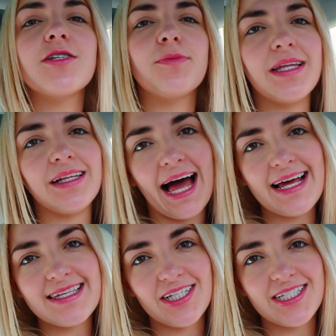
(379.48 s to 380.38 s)
will be the
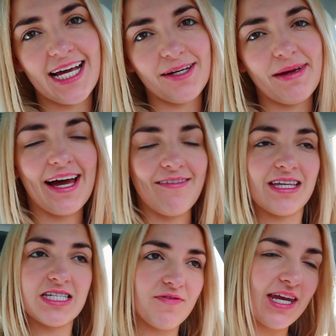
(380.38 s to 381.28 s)
last little segment of
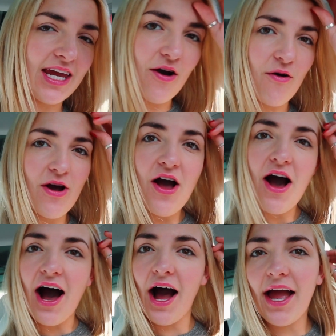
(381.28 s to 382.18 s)
this video.
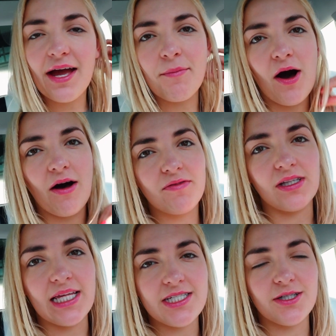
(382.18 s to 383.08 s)
I am off to
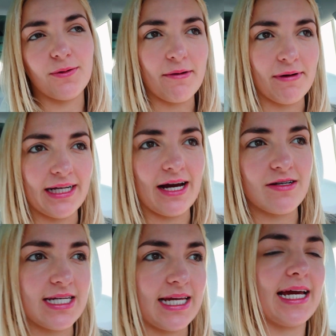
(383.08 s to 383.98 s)
LaserAway right now
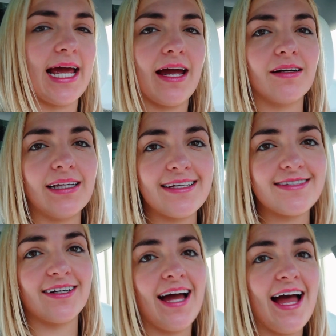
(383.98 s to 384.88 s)
to get a hair
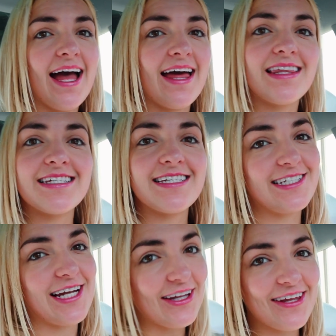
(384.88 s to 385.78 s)
laser. This is
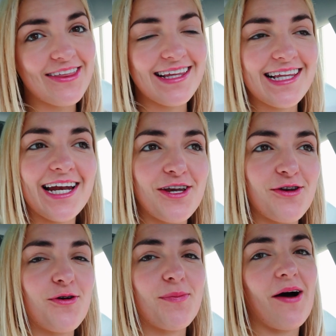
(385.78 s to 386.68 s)
another thing that I
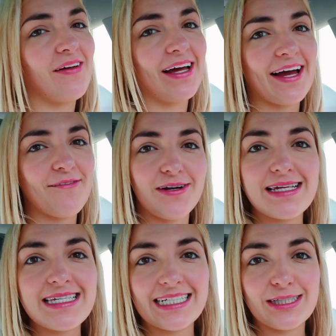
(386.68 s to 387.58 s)
do about like every
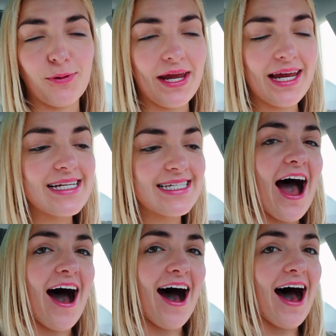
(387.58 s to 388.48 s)
six weeks.
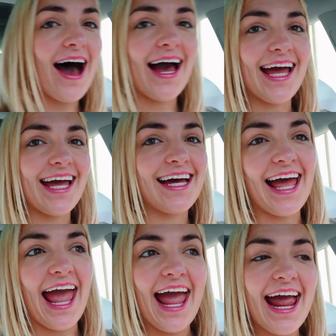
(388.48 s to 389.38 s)
I
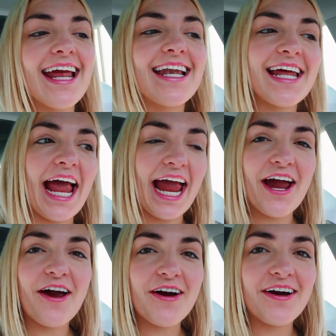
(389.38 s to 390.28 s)
hate
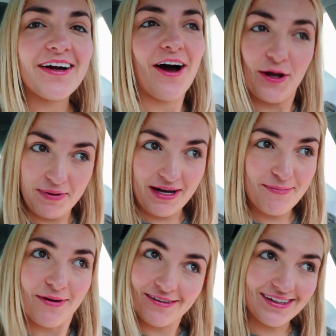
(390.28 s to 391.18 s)
hair on me
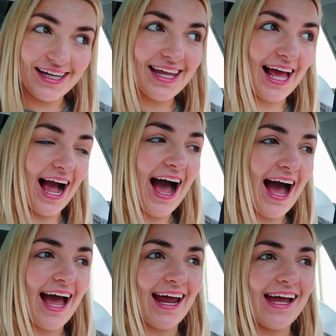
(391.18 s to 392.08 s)
personally. Like
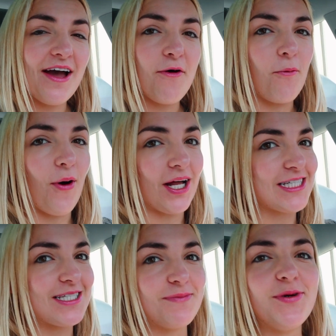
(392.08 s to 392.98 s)
I want
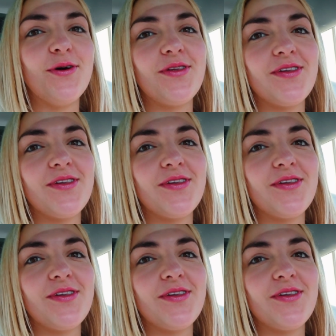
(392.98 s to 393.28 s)
smooth